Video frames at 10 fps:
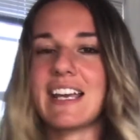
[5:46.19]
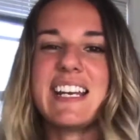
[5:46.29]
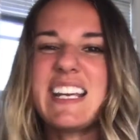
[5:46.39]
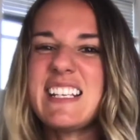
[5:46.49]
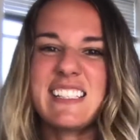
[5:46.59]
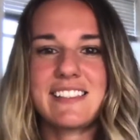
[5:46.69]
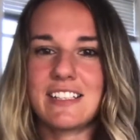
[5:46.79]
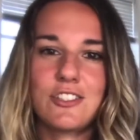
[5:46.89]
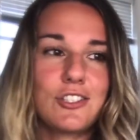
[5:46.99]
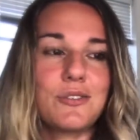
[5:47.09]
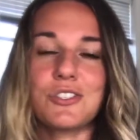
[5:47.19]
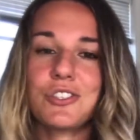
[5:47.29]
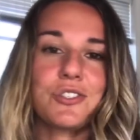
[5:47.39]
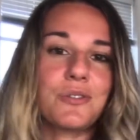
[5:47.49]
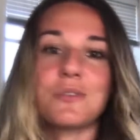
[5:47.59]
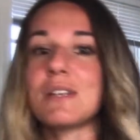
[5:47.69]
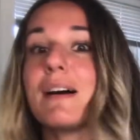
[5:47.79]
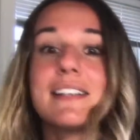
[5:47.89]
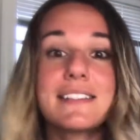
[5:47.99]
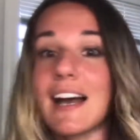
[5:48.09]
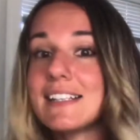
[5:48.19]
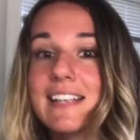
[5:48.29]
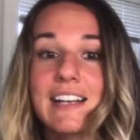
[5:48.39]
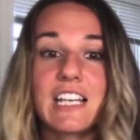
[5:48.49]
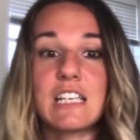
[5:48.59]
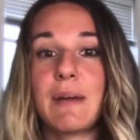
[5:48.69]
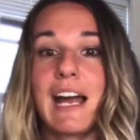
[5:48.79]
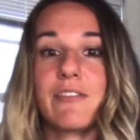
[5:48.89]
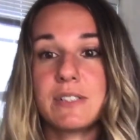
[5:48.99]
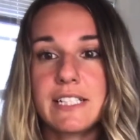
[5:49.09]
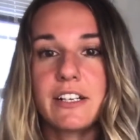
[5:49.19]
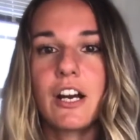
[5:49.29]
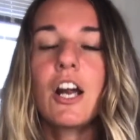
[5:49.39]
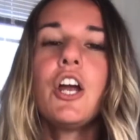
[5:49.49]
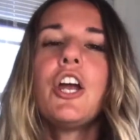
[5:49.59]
And easiest thing to do is just throw some on a side salad that you might have with dinner.